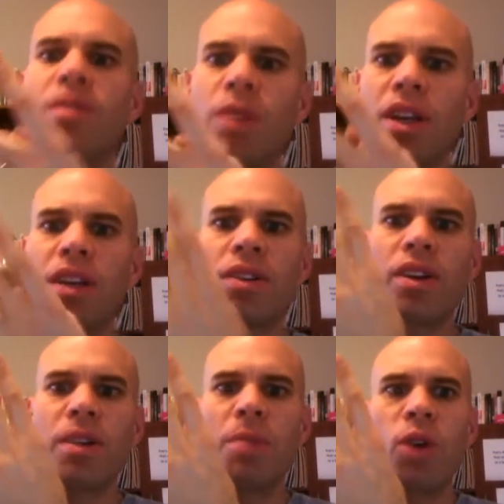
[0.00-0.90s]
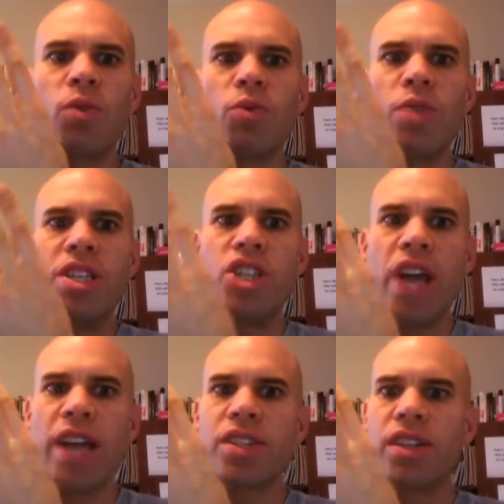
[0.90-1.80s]
We're going to talk about
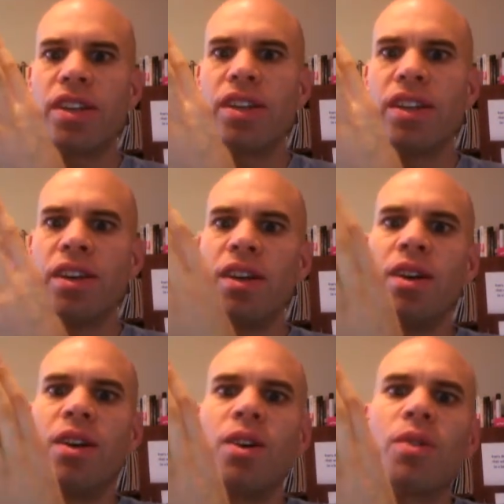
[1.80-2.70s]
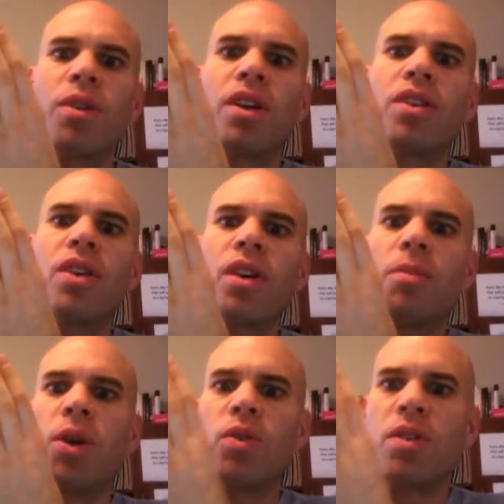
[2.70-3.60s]
rejection. We're going to talk
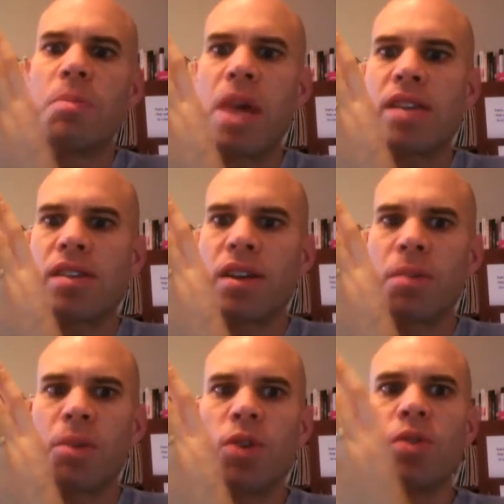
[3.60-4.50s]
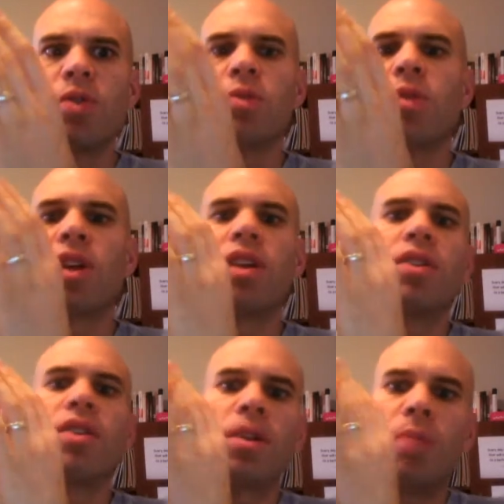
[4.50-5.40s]
about domestic abuse. We're going
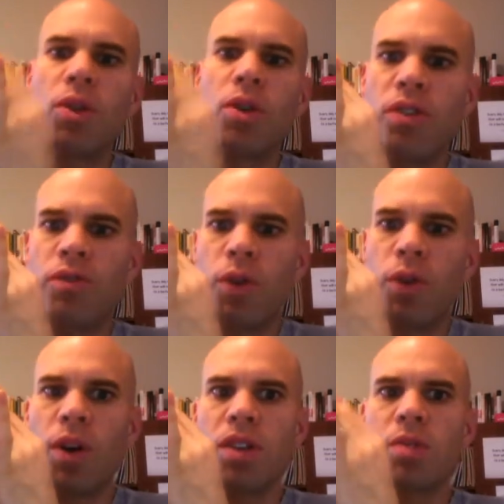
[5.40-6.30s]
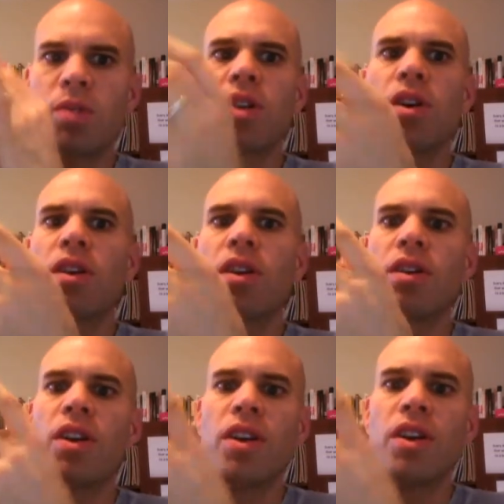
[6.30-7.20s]
to talk about divorce. We're
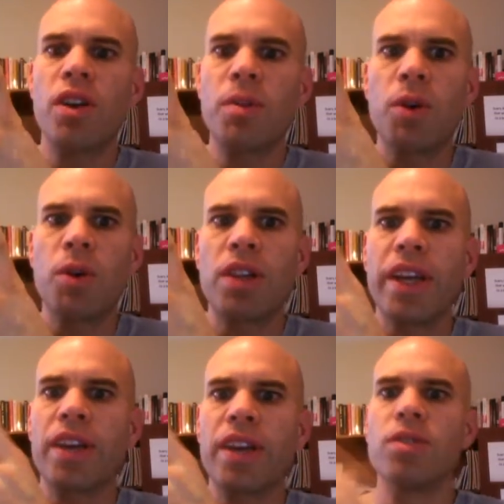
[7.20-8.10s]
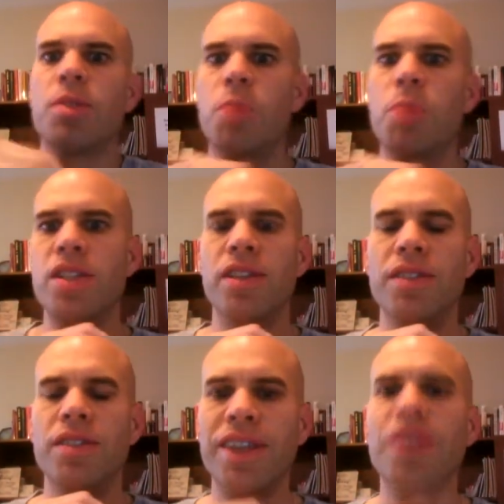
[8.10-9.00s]
going to talk about clinical depression.
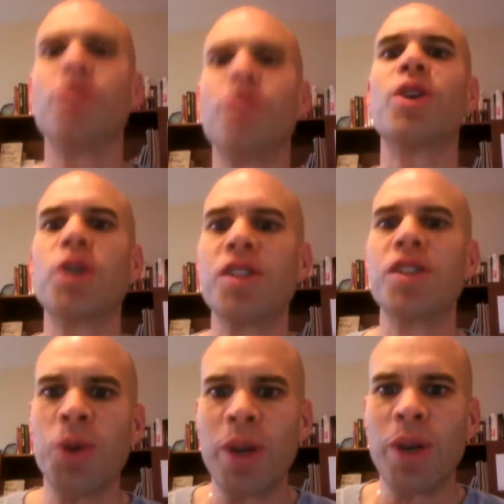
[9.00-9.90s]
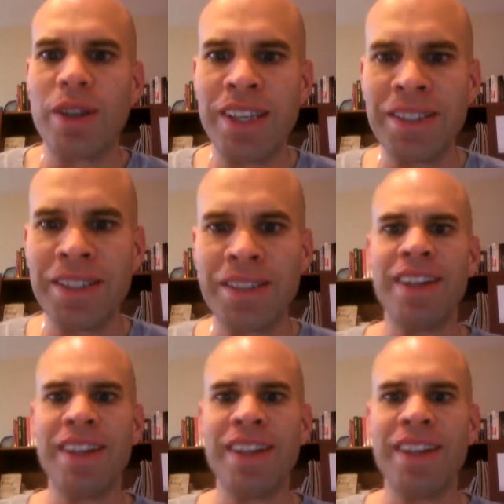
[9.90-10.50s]
I know, feel good story, right?